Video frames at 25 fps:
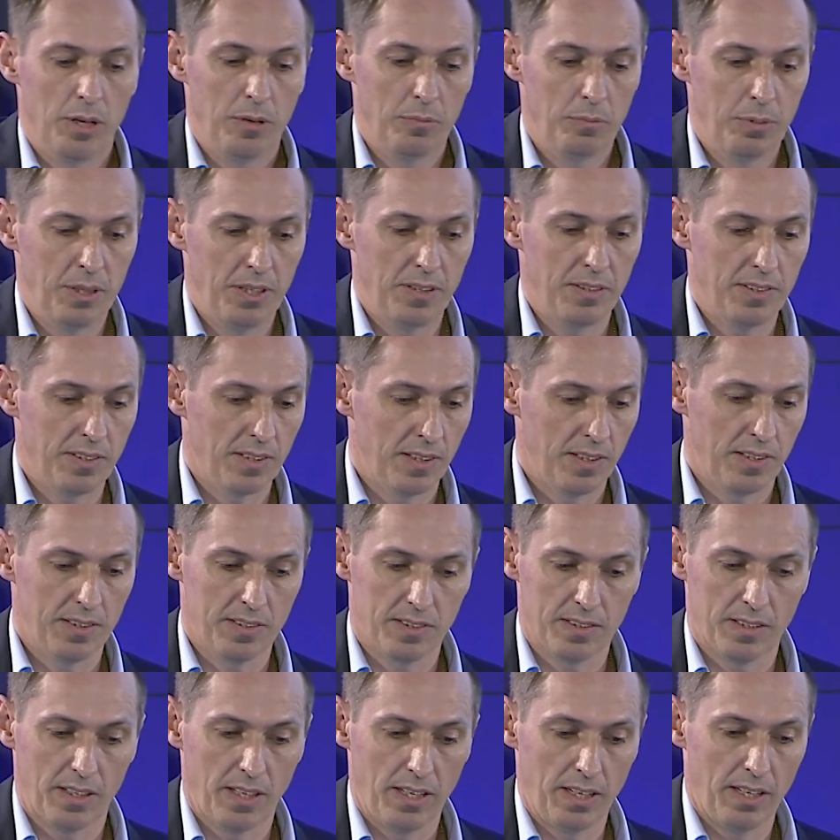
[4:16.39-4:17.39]

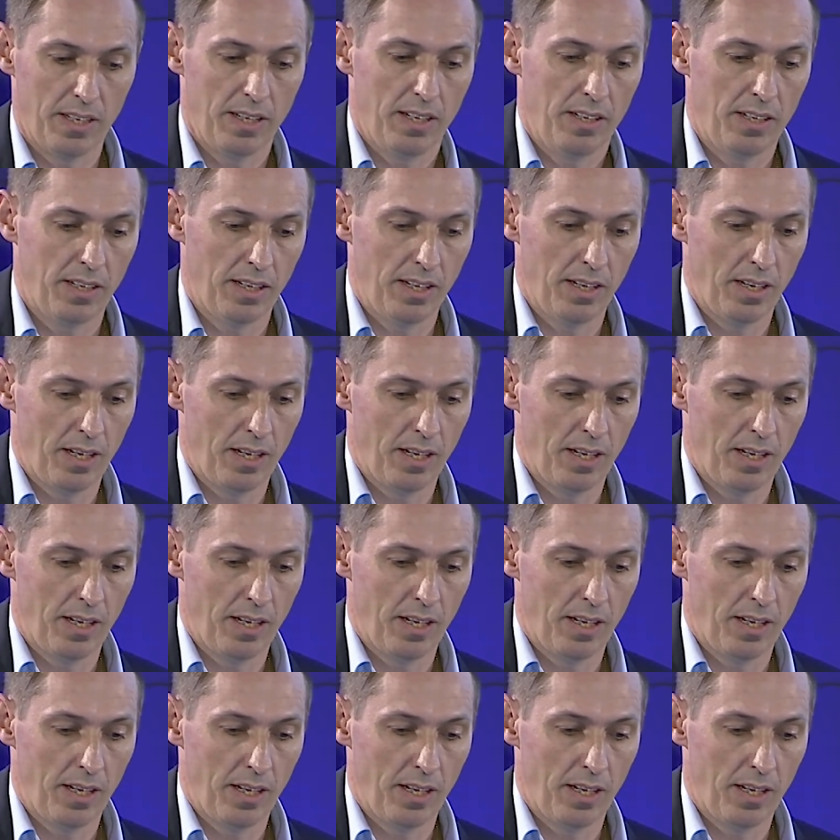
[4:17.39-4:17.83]
pieces, and